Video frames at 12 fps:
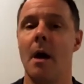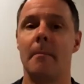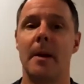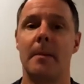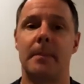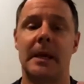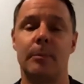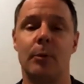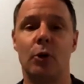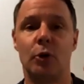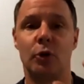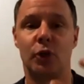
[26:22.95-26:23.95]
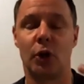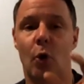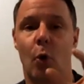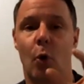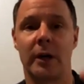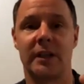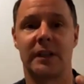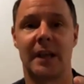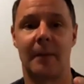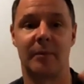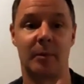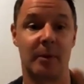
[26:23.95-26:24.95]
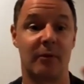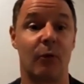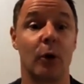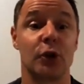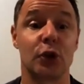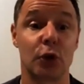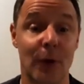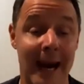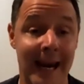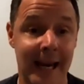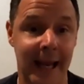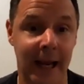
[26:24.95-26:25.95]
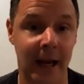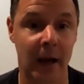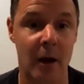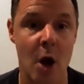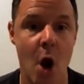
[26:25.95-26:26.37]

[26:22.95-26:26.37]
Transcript: but people who took cordyceps before training